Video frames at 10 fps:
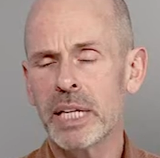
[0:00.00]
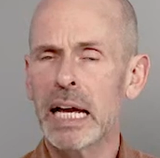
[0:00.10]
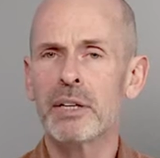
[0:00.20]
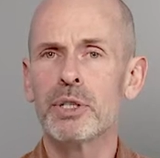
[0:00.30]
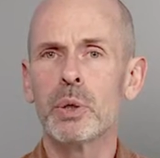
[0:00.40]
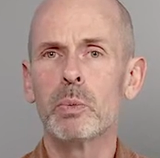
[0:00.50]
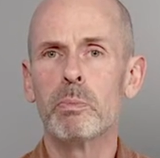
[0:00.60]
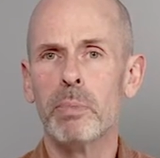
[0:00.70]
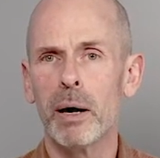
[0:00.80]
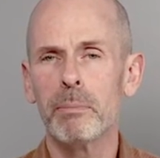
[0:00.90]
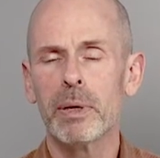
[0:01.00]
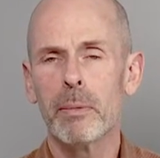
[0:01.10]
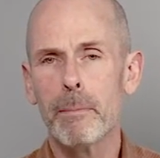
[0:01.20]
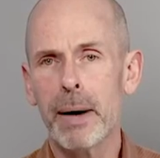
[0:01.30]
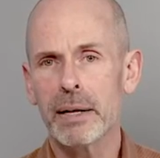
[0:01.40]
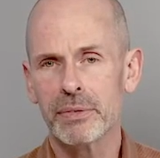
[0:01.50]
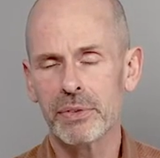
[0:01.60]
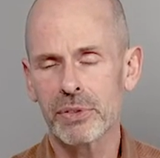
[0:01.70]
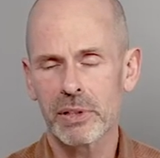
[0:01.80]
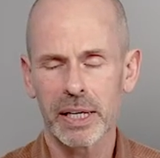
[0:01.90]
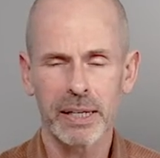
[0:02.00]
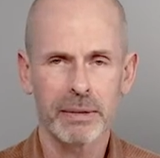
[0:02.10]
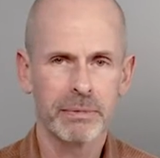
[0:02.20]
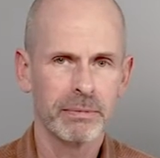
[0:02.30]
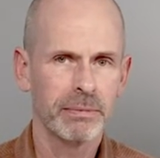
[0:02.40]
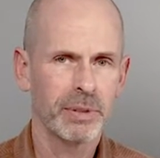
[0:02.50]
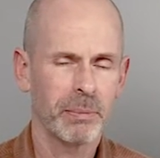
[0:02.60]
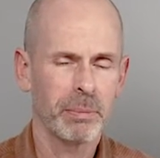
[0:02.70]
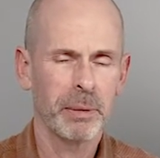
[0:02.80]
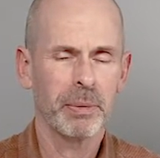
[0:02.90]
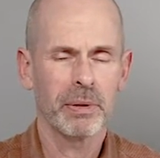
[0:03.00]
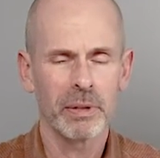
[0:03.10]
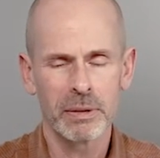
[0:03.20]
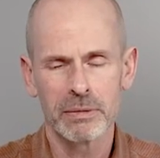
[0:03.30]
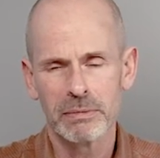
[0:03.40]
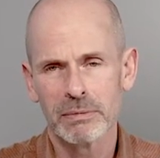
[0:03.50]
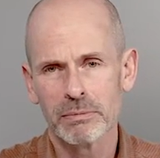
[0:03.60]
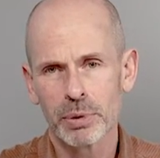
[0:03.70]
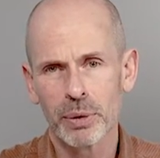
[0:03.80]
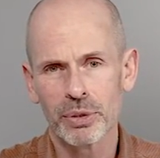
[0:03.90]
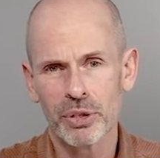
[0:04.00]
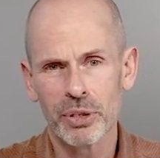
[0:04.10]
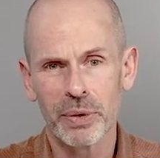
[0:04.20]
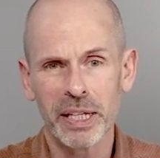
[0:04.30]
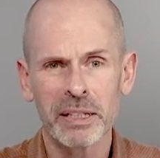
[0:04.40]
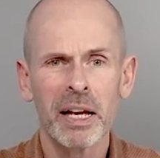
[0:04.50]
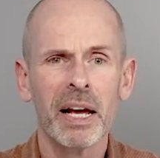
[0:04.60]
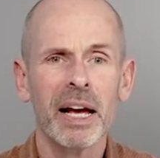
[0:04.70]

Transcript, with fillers: tend to bump buttons like some people are prone to doing,